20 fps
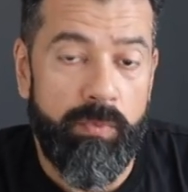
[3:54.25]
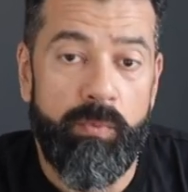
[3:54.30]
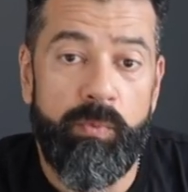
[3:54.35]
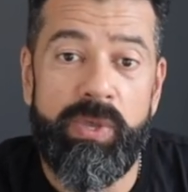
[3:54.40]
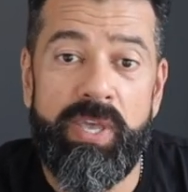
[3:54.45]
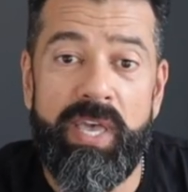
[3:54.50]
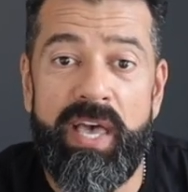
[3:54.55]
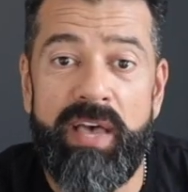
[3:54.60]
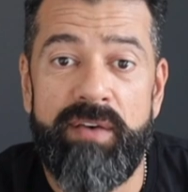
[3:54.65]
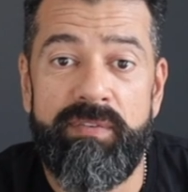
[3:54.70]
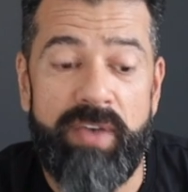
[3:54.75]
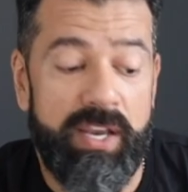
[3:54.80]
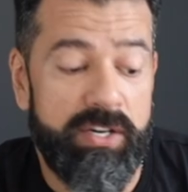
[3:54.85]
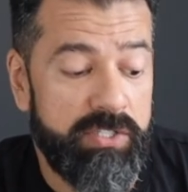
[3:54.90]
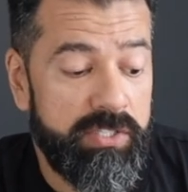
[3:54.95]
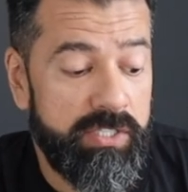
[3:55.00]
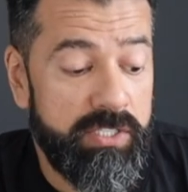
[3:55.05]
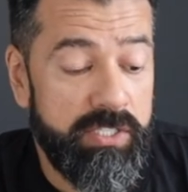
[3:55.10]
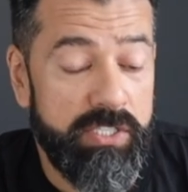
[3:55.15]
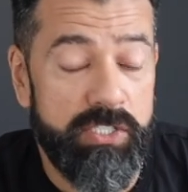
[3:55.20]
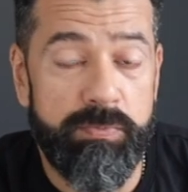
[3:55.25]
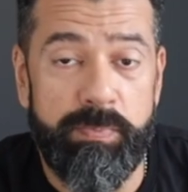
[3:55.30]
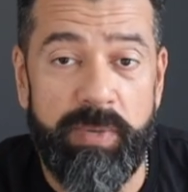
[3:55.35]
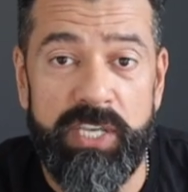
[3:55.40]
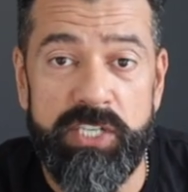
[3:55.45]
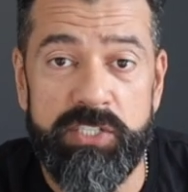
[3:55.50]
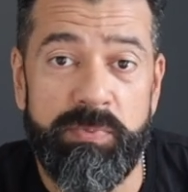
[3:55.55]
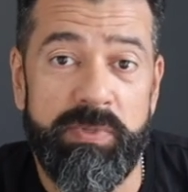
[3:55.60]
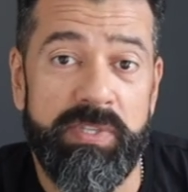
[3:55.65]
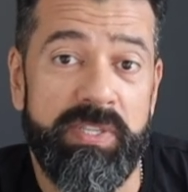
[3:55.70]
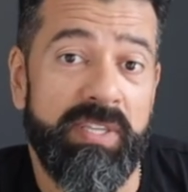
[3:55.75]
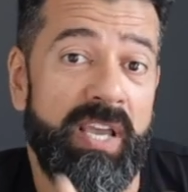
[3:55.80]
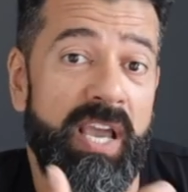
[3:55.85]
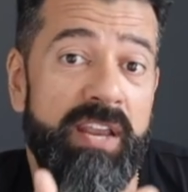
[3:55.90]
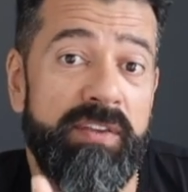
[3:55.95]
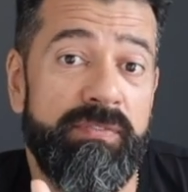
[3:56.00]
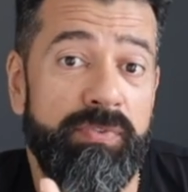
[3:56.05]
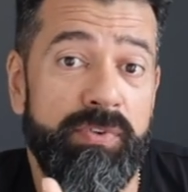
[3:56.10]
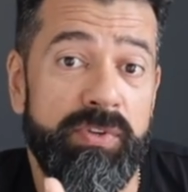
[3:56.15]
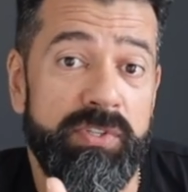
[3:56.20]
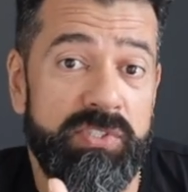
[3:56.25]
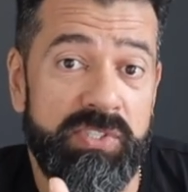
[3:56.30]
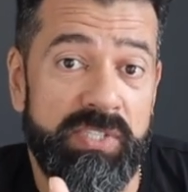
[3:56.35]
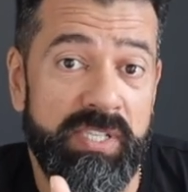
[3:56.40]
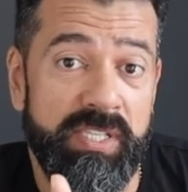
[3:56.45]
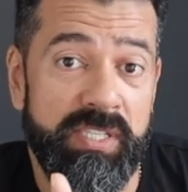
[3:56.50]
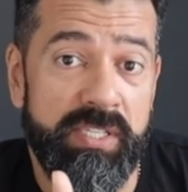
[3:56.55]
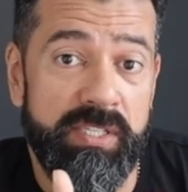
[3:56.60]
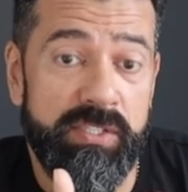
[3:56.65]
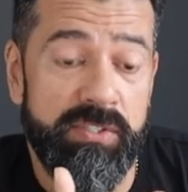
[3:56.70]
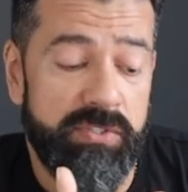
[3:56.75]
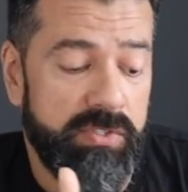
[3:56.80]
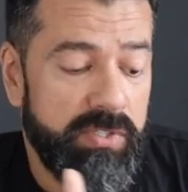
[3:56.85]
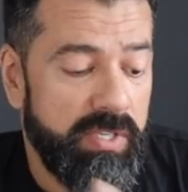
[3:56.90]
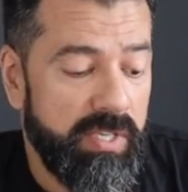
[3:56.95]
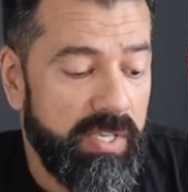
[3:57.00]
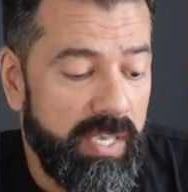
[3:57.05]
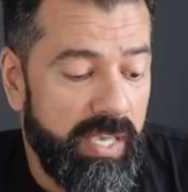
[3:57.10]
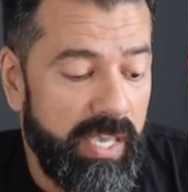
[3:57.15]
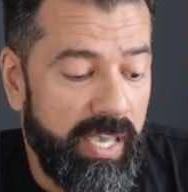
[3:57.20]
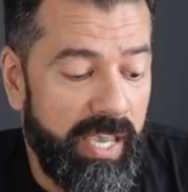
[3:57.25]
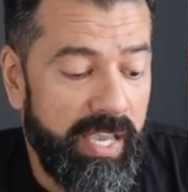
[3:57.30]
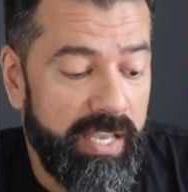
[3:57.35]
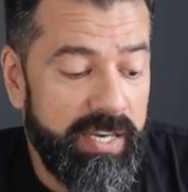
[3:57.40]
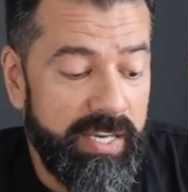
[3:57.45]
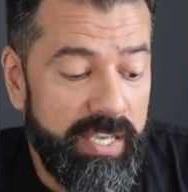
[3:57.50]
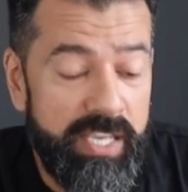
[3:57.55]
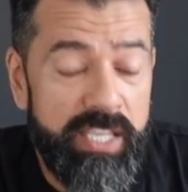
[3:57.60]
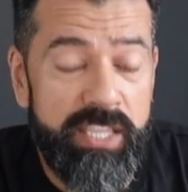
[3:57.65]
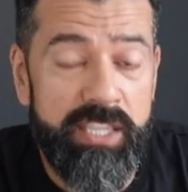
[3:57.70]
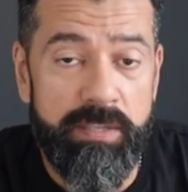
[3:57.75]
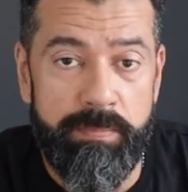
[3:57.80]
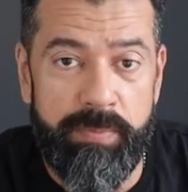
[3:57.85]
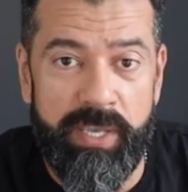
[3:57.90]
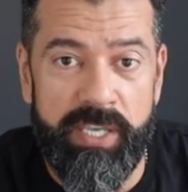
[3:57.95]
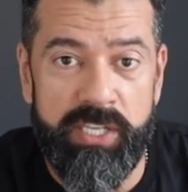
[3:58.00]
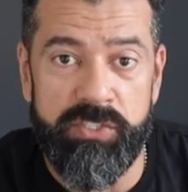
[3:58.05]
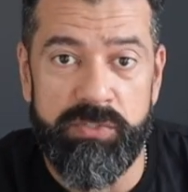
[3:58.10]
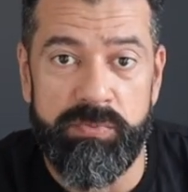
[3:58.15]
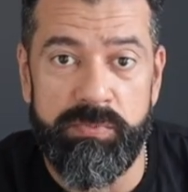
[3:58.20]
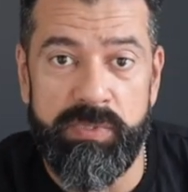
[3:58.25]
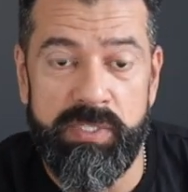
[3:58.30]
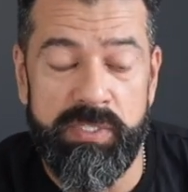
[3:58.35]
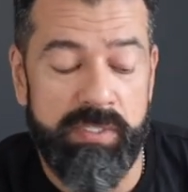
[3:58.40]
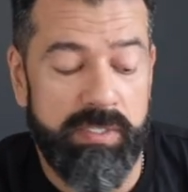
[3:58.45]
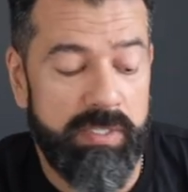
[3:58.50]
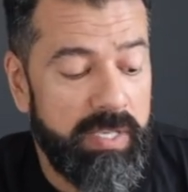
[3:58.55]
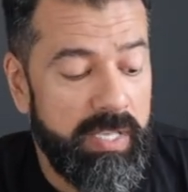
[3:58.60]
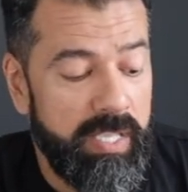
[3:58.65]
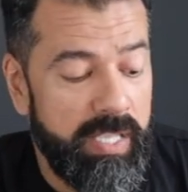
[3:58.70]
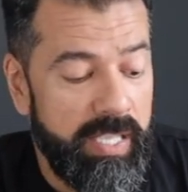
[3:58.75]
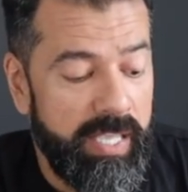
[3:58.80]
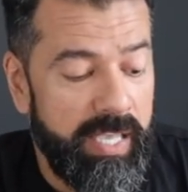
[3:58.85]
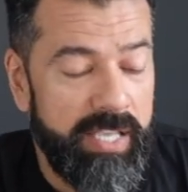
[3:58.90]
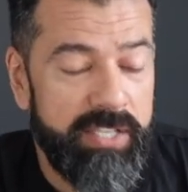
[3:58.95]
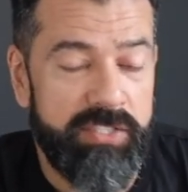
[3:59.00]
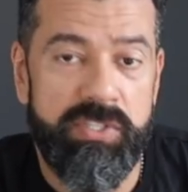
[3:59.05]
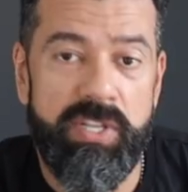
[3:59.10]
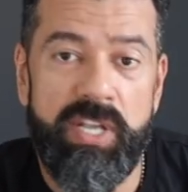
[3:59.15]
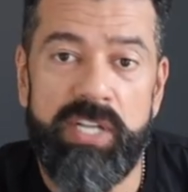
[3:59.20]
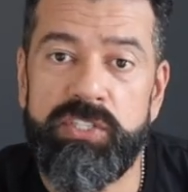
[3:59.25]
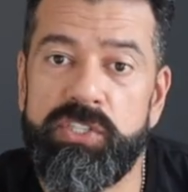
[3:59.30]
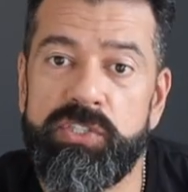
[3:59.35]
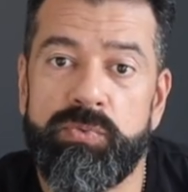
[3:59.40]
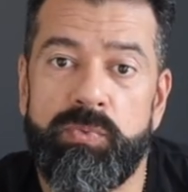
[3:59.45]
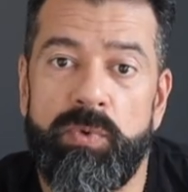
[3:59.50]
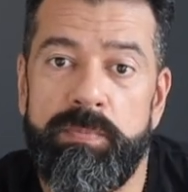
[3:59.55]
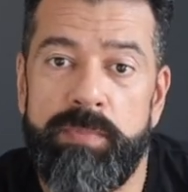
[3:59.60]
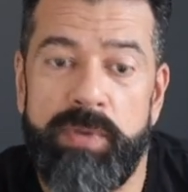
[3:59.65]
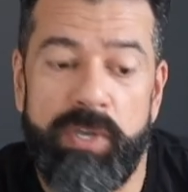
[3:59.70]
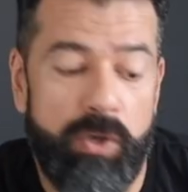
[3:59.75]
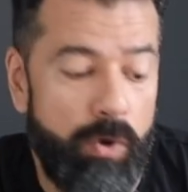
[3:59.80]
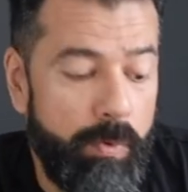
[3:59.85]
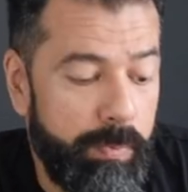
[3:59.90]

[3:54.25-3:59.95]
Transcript: we have actually in this basement 9-foot ceilings, and in the basement, it's not just one big